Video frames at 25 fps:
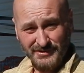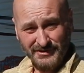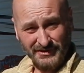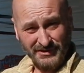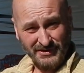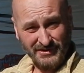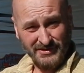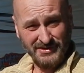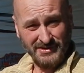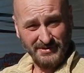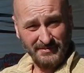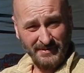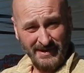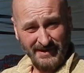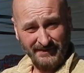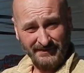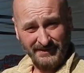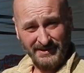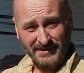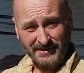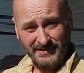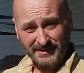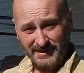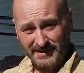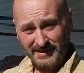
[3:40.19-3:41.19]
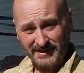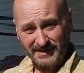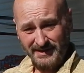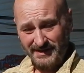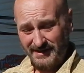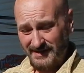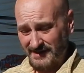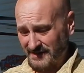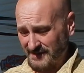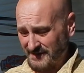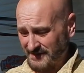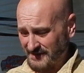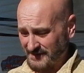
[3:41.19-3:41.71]
and use some heavy duty,
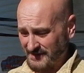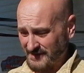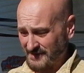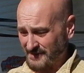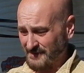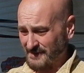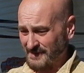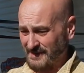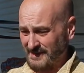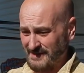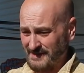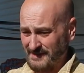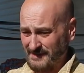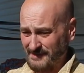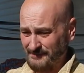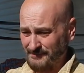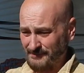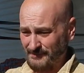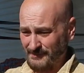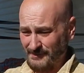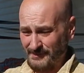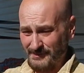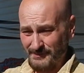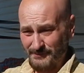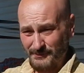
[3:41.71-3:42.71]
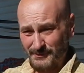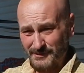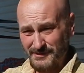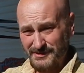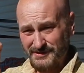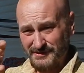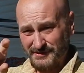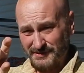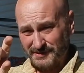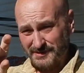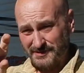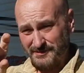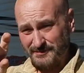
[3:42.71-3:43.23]
you know, wood
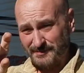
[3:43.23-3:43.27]
screws.